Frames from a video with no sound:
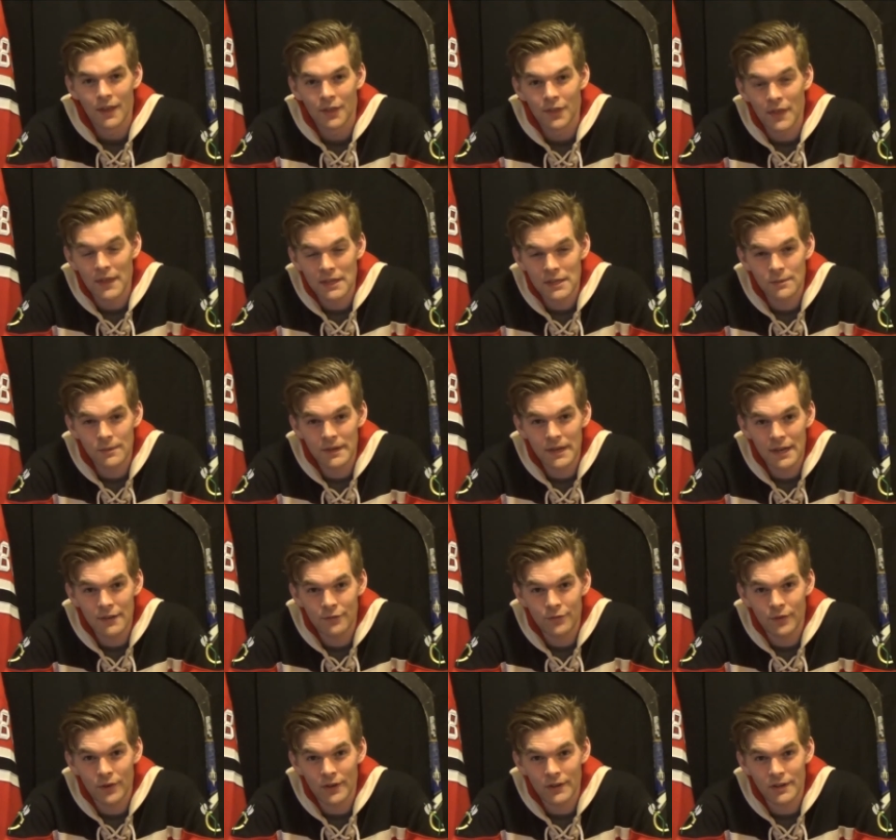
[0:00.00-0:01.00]
Thank you again
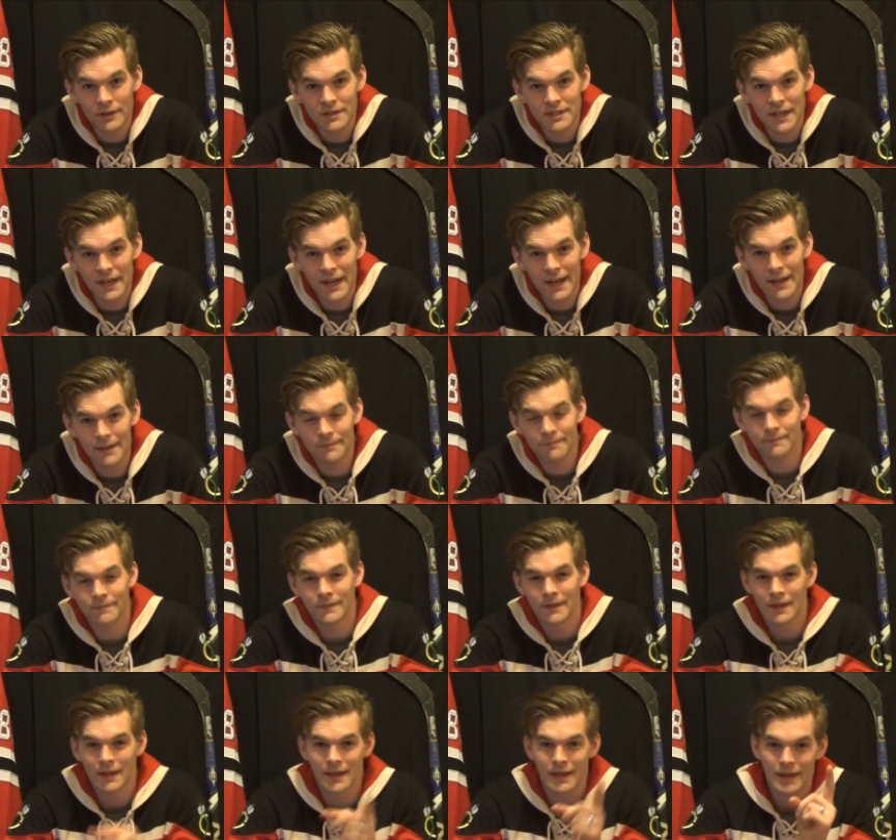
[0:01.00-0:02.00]
for all your time
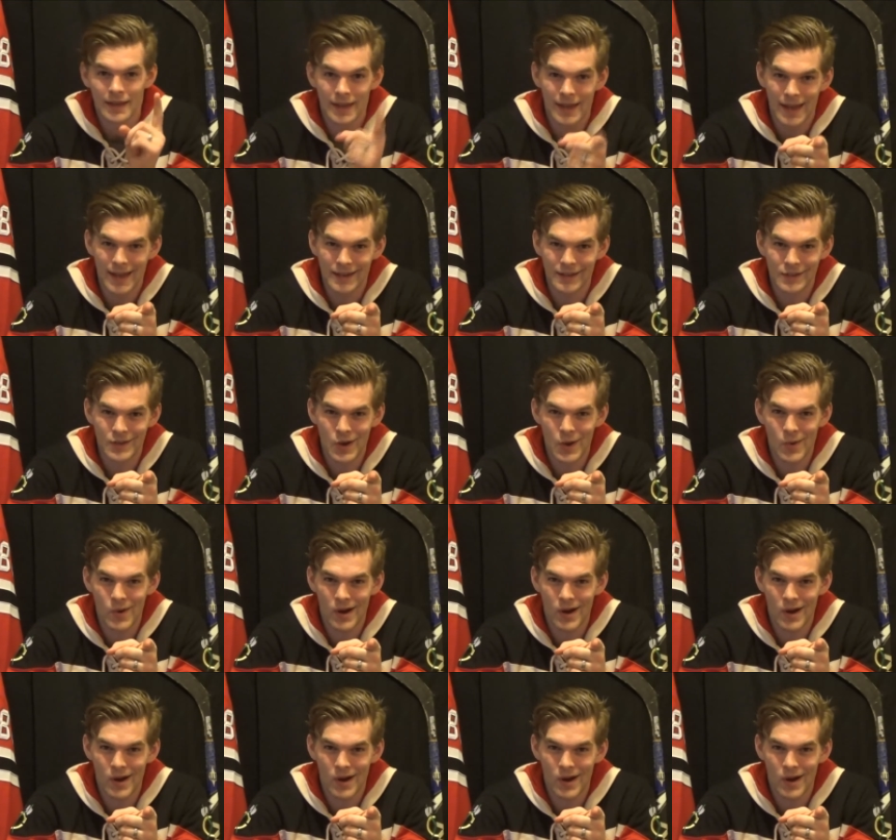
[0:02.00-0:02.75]
and go